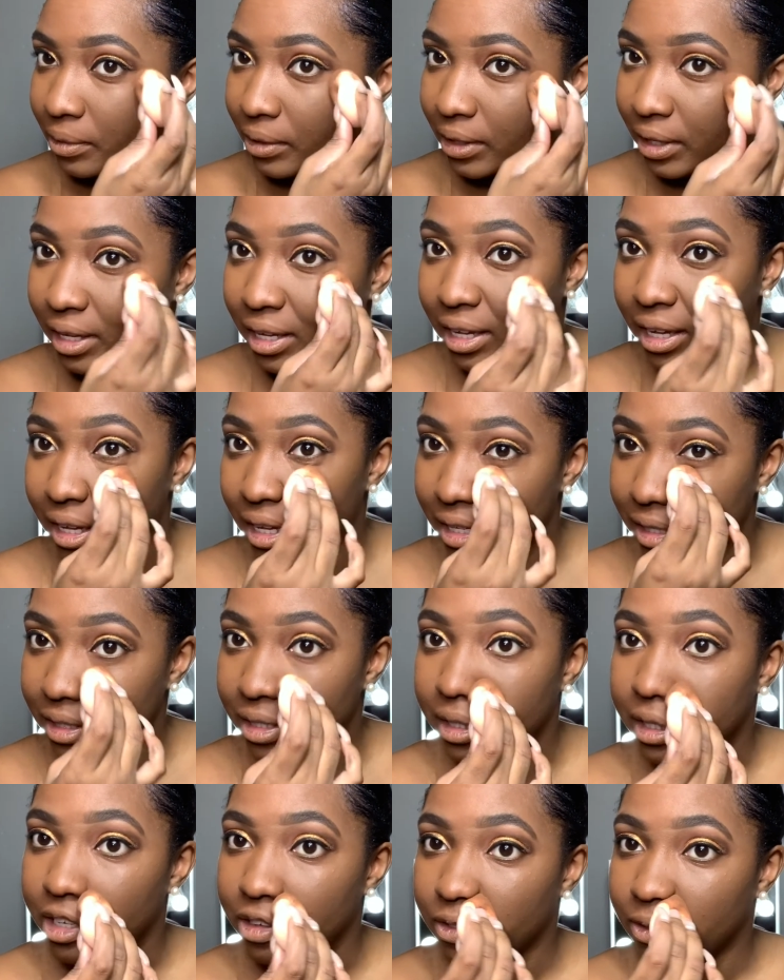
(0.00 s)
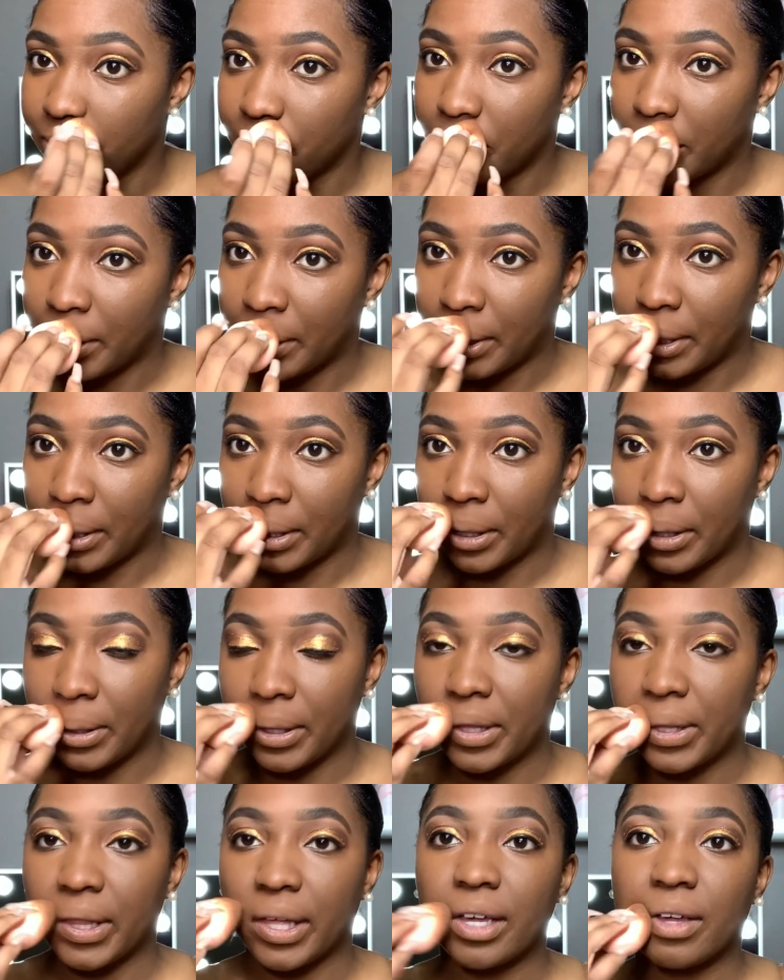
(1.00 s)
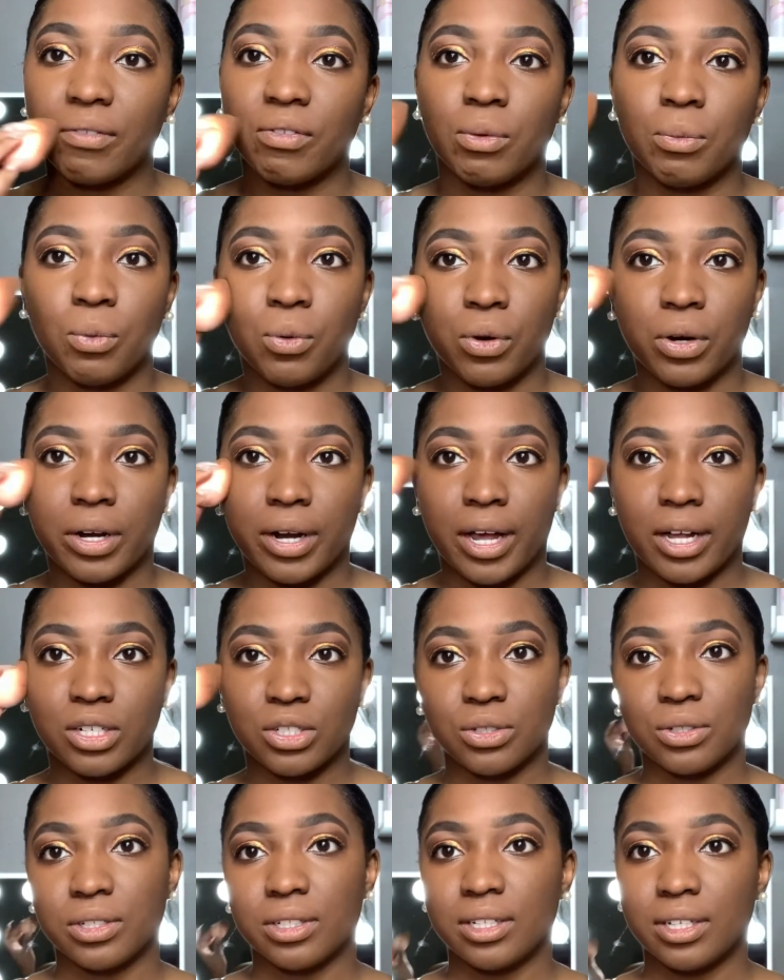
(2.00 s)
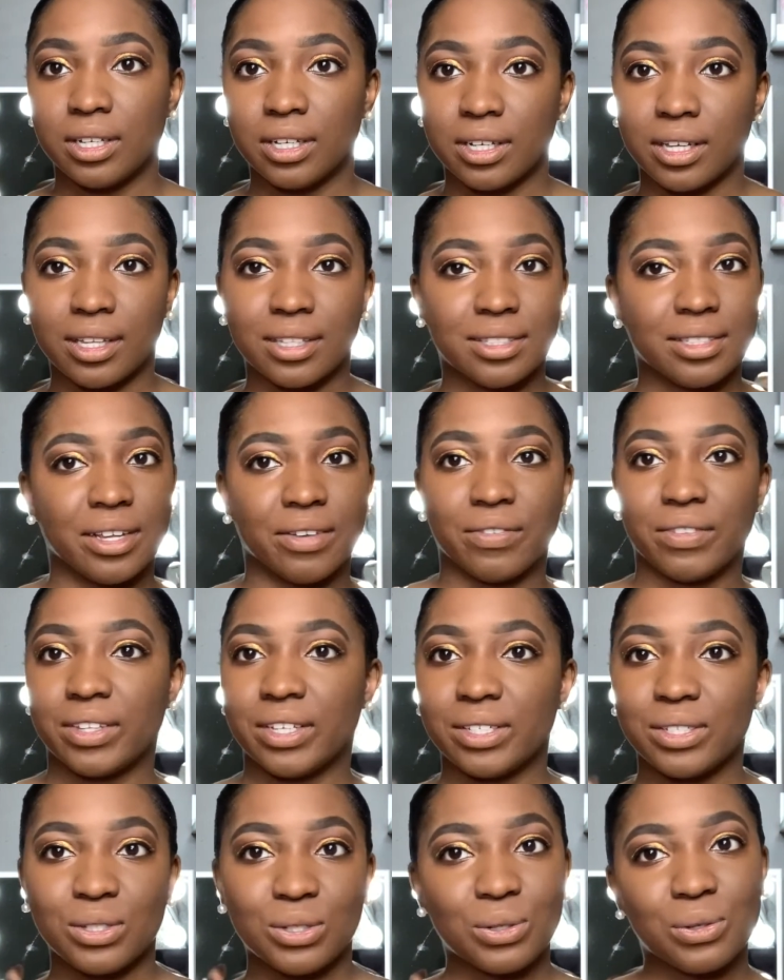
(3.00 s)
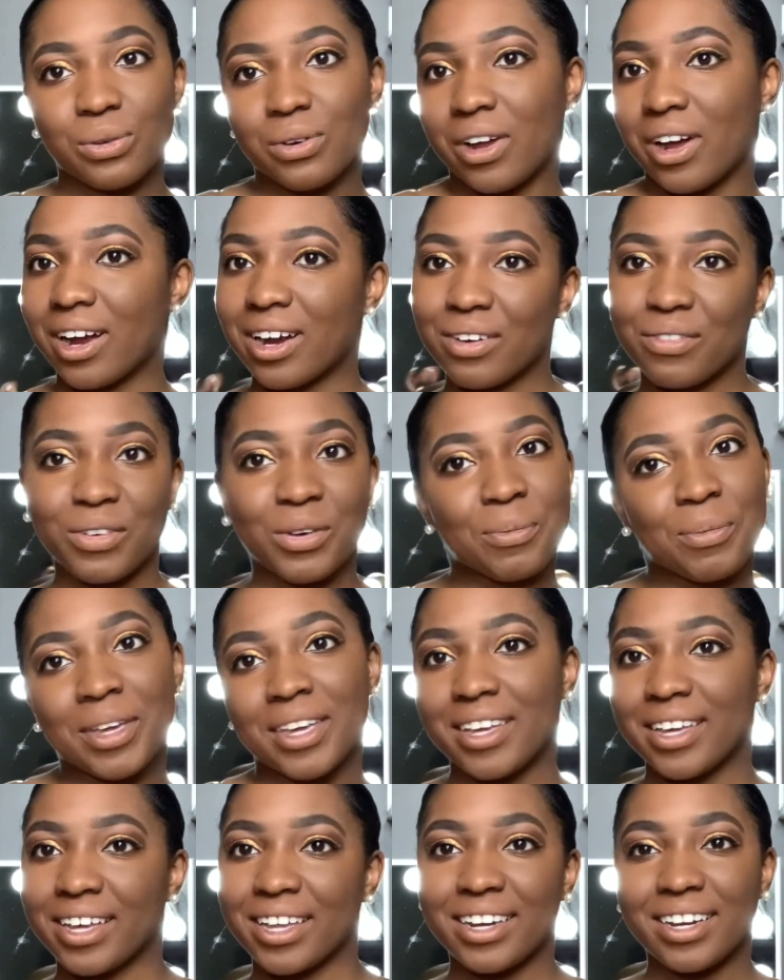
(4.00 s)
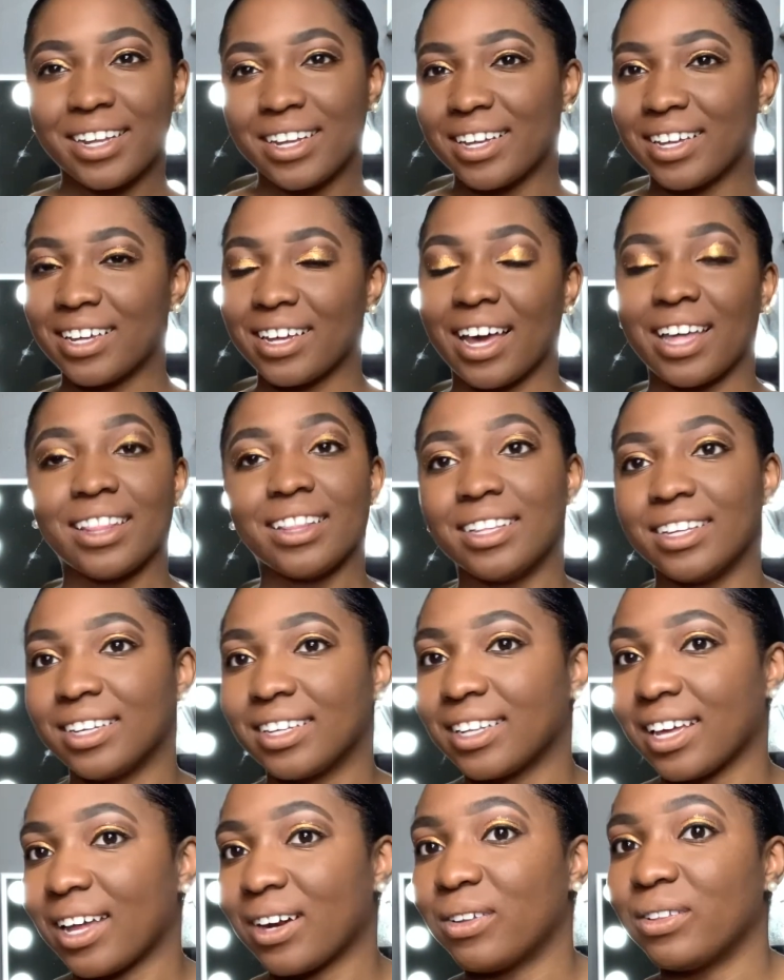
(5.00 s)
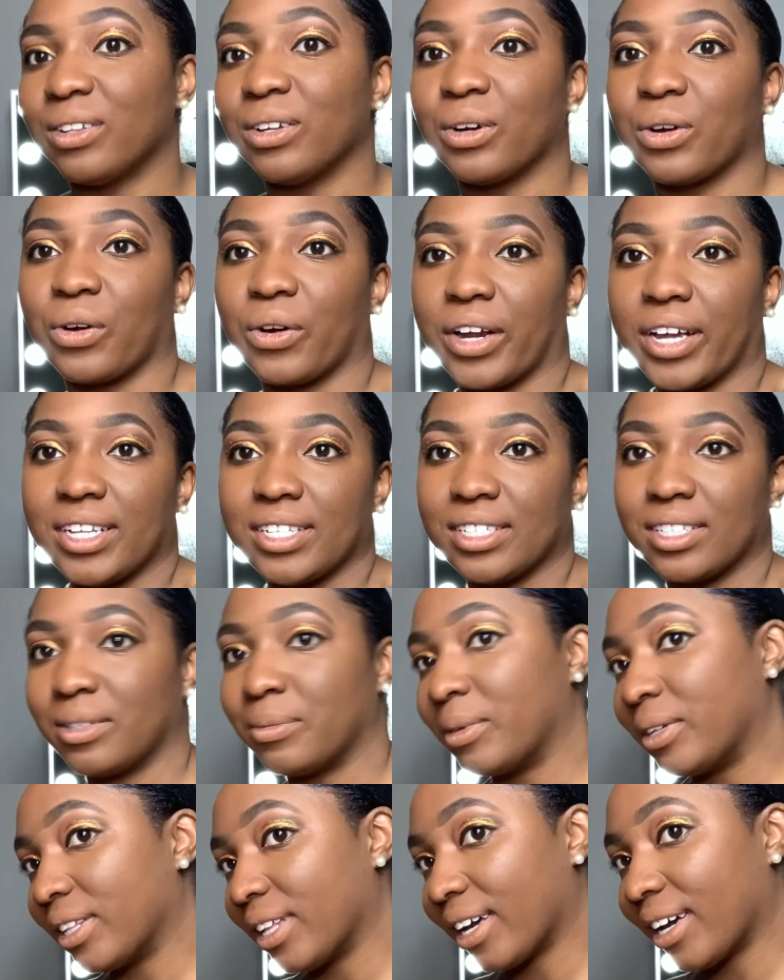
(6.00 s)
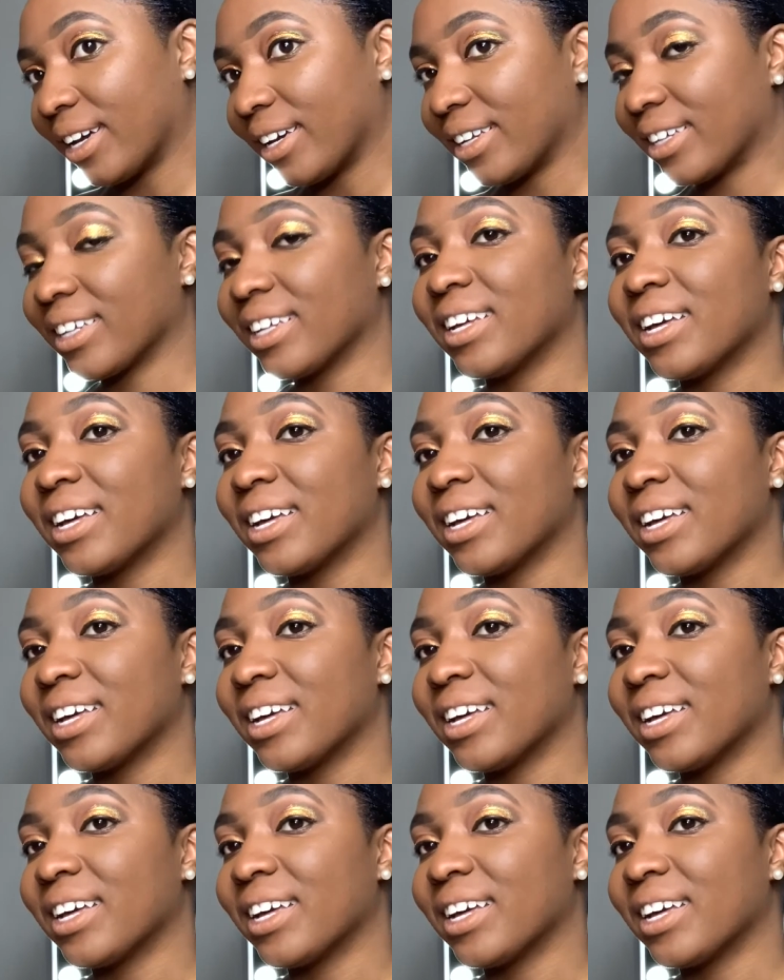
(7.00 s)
It is giving me like of a more natural look. It definitely is too dark for me, honey. I don't look crazy, but like